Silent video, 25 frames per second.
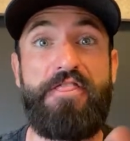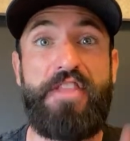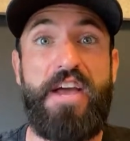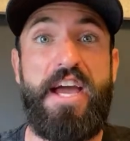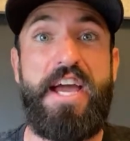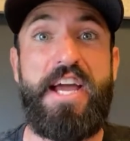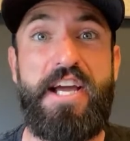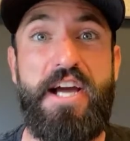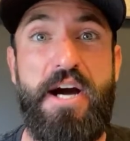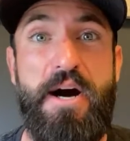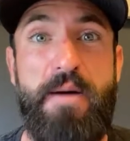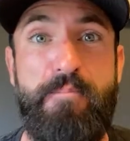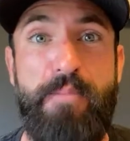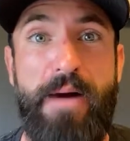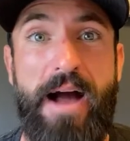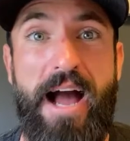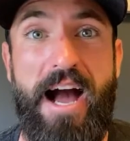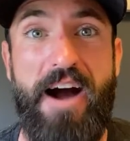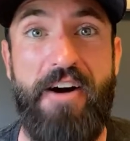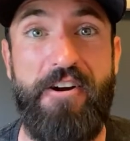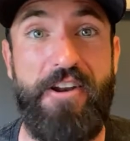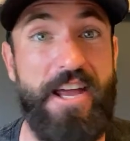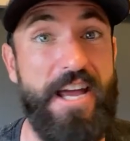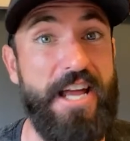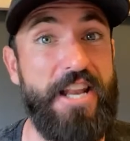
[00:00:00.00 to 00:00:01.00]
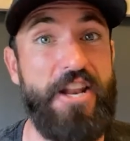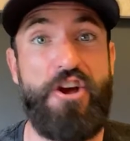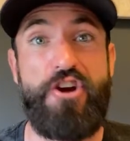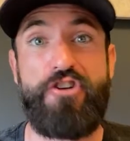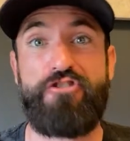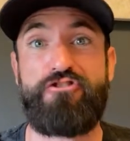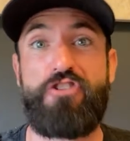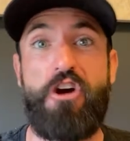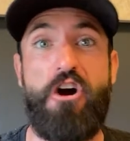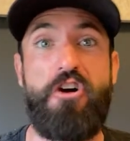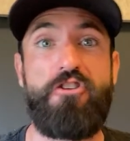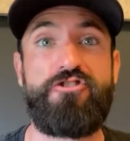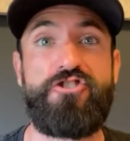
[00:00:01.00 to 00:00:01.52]
Think about
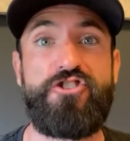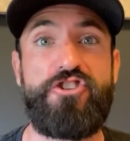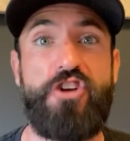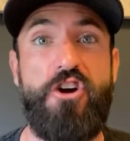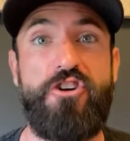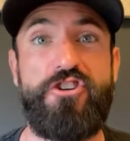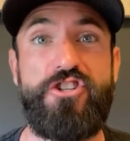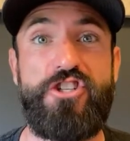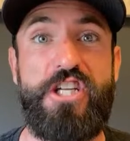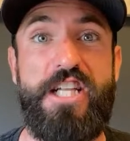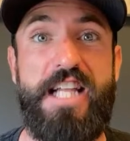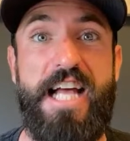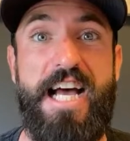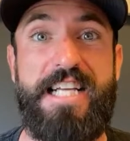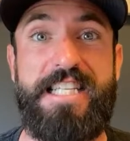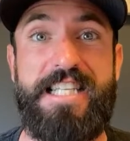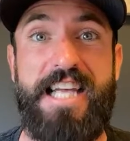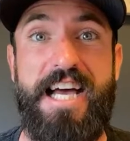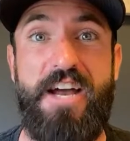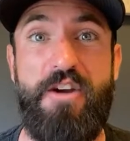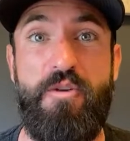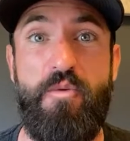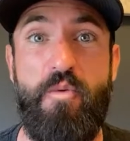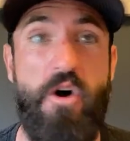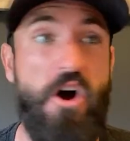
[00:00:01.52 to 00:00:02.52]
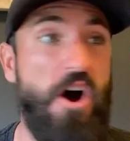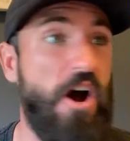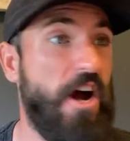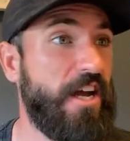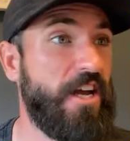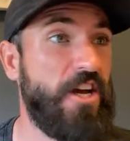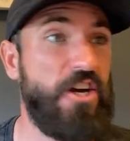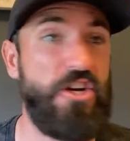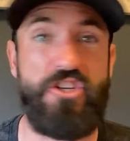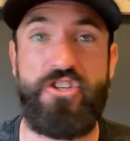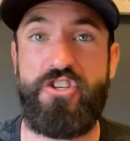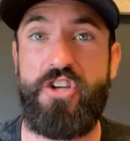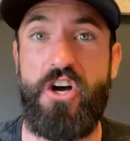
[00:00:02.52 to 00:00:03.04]
it. Don't socialize on a
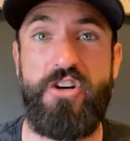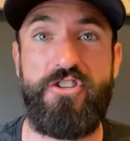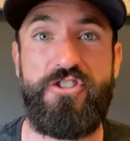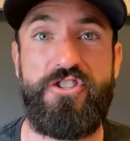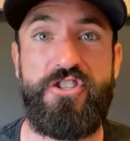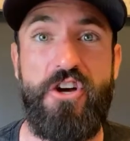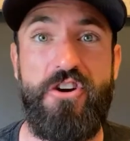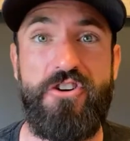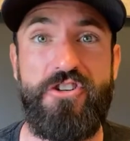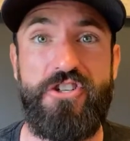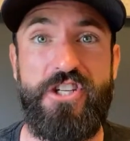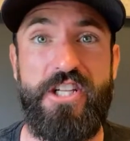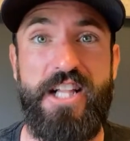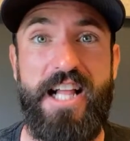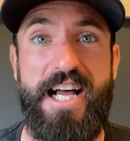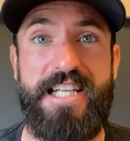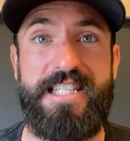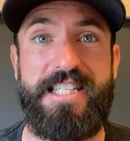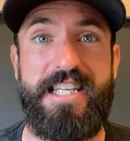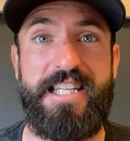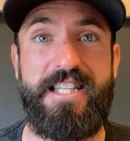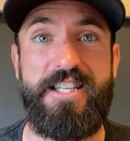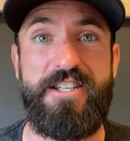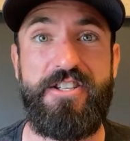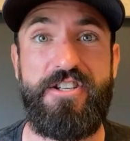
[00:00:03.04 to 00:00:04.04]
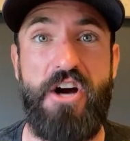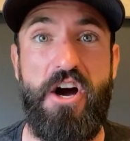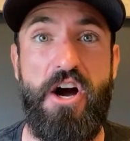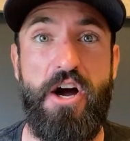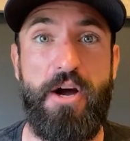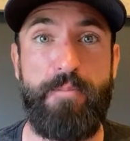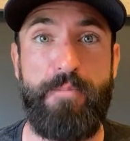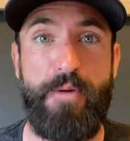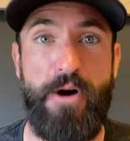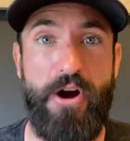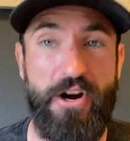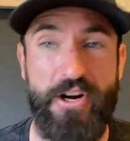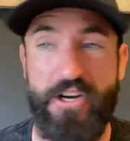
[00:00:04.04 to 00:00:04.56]
walk. Don't socialize at the
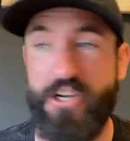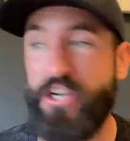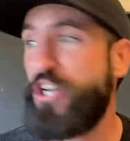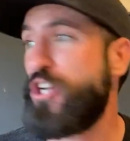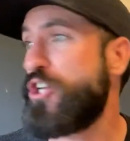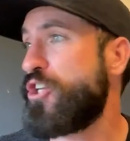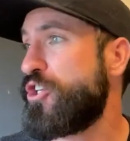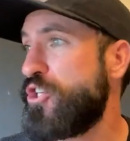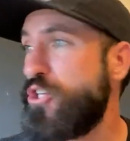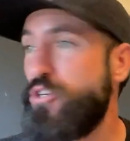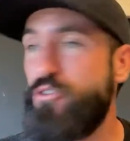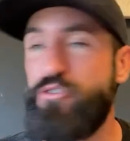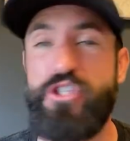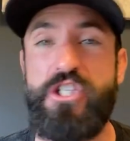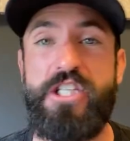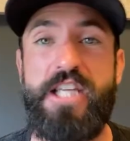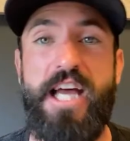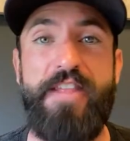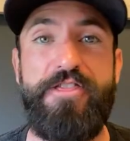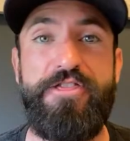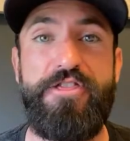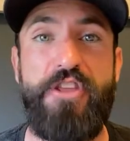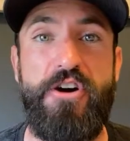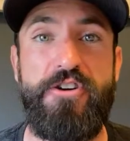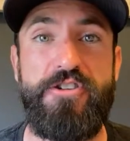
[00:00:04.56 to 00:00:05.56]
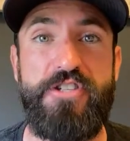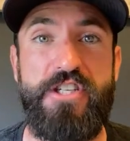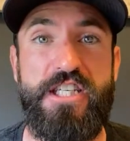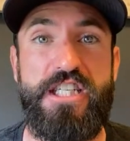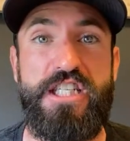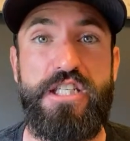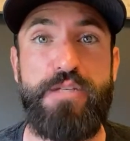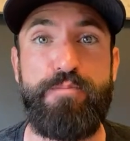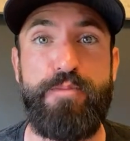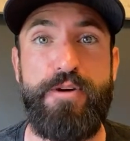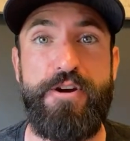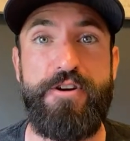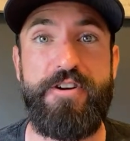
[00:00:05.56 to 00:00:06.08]
dog park. You set those
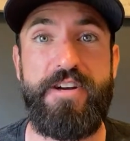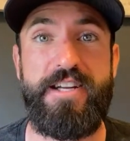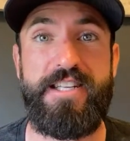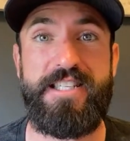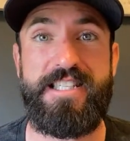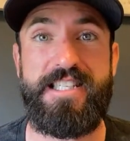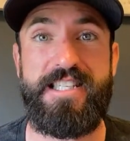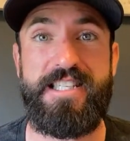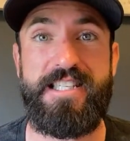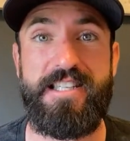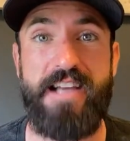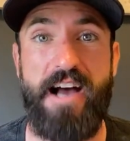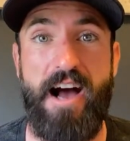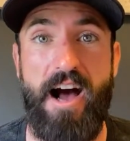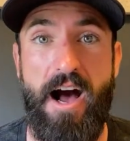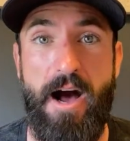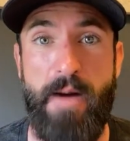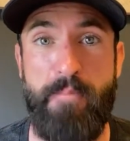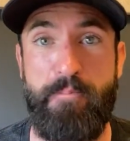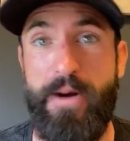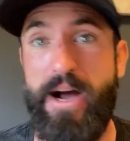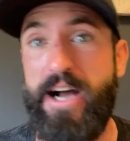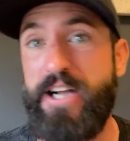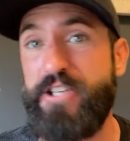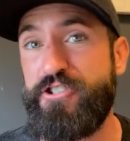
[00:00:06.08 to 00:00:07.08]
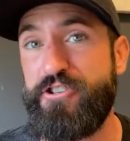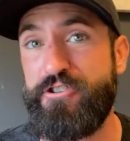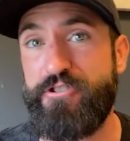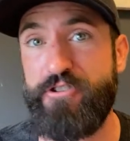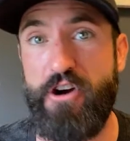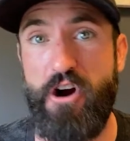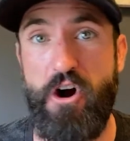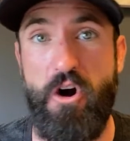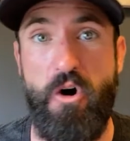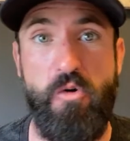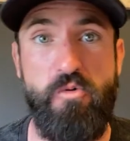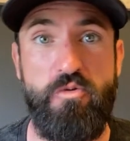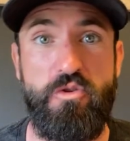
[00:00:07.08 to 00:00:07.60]
experiences up on
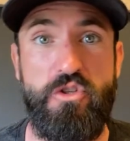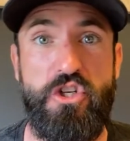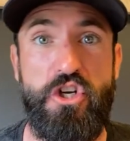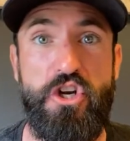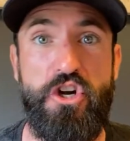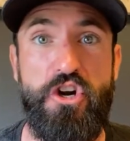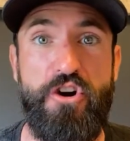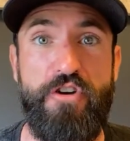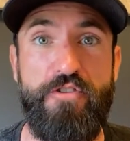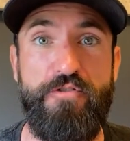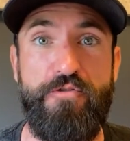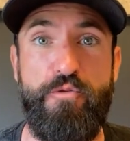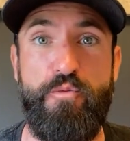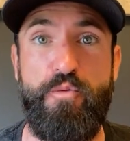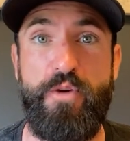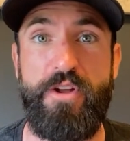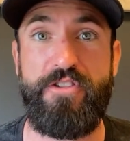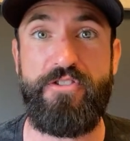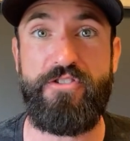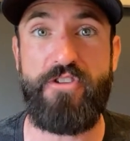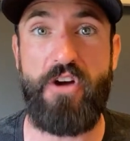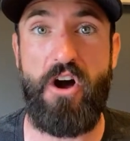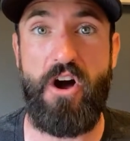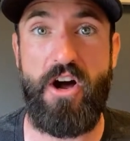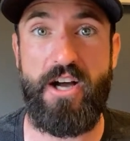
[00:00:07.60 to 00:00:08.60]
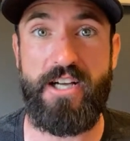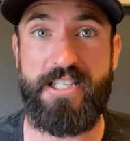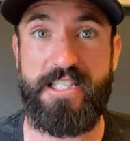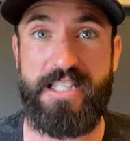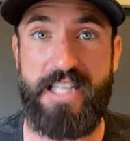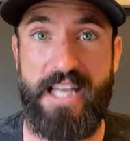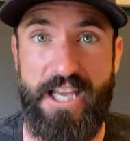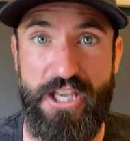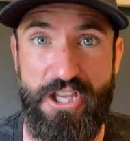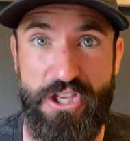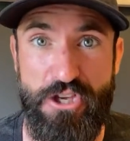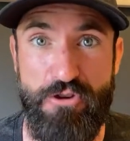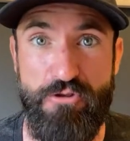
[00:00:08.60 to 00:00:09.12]
your own turf with dogs
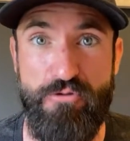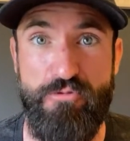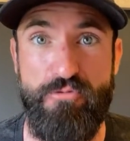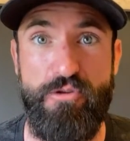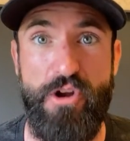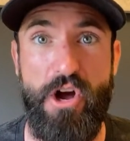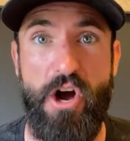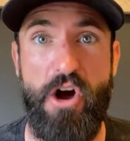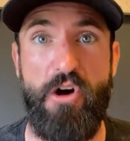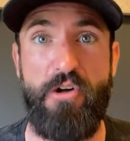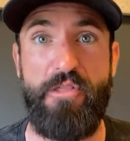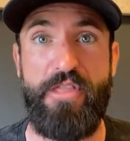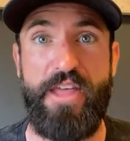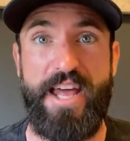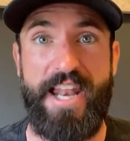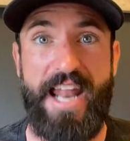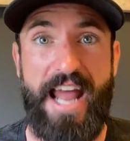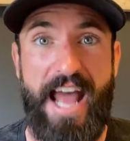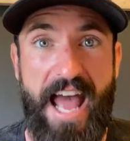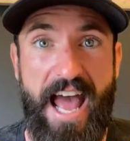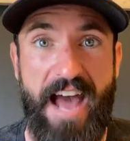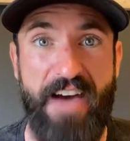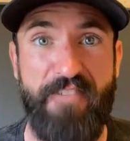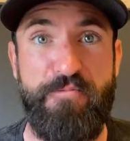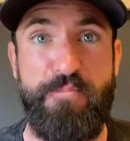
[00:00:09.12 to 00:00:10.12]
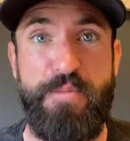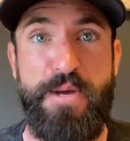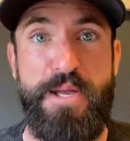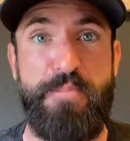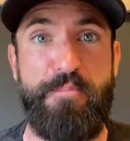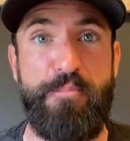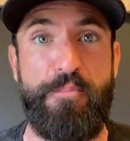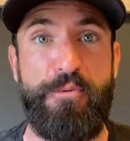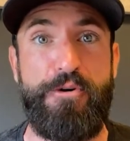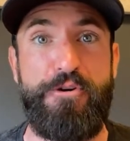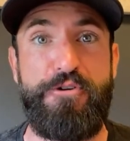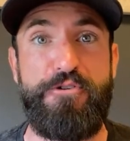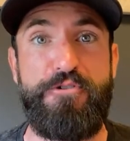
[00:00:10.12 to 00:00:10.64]
that you know that have
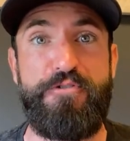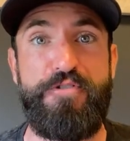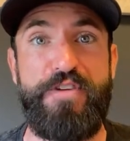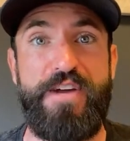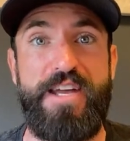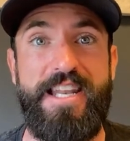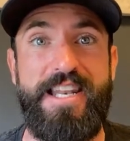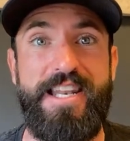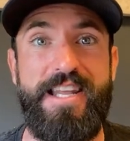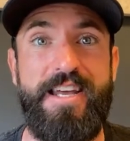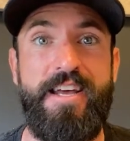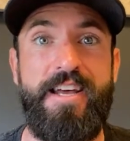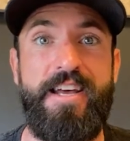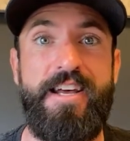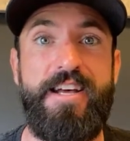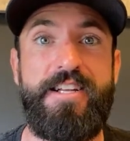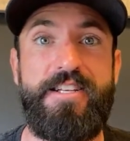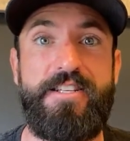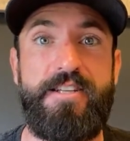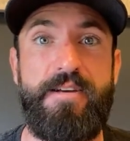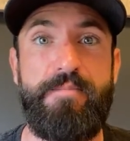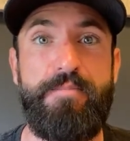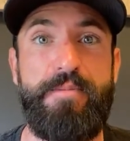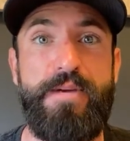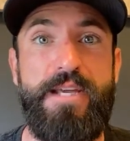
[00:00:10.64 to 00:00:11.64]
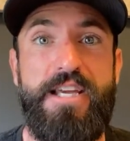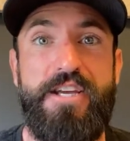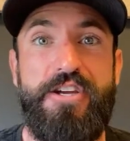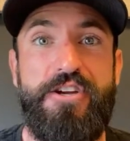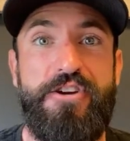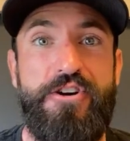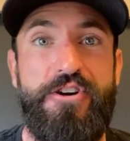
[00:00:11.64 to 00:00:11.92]
been proven to be